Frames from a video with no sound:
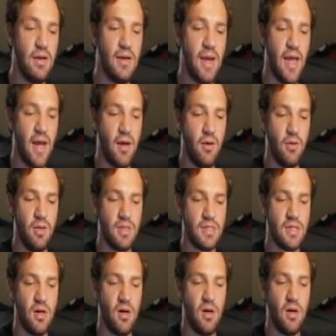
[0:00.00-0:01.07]
Now, this
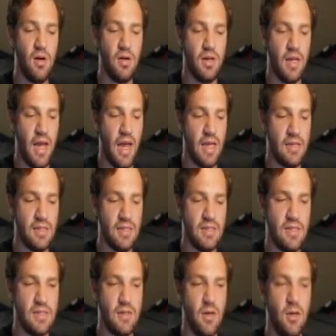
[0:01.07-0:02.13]
car has
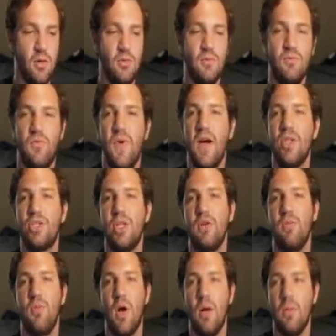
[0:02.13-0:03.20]
its own fair share
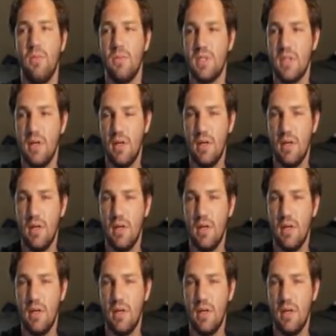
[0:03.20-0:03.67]
of problems.